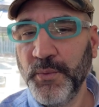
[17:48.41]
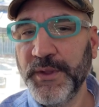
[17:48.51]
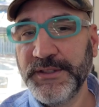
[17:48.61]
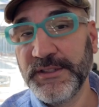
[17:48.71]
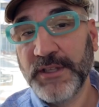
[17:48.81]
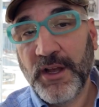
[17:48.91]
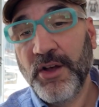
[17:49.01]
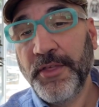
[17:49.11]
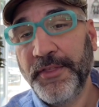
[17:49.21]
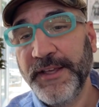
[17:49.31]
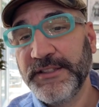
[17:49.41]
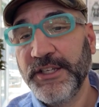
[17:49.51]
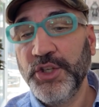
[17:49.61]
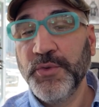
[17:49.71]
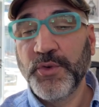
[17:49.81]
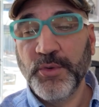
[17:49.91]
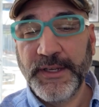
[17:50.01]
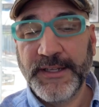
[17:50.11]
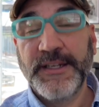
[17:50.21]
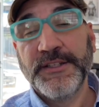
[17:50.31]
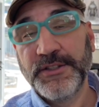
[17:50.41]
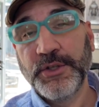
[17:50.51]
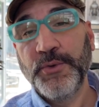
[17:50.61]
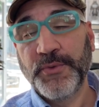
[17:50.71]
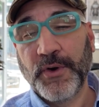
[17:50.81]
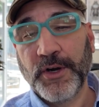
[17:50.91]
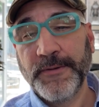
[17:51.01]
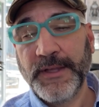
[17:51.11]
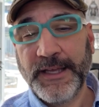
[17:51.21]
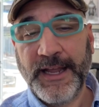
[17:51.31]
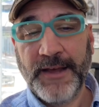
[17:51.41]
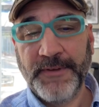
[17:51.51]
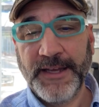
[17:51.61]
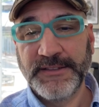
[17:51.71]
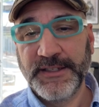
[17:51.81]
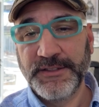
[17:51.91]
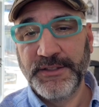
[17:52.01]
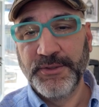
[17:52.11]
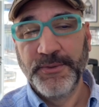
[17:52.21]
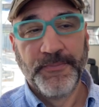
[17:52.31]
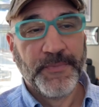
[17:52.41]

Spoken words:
this is all the things that you've created so far and have access to.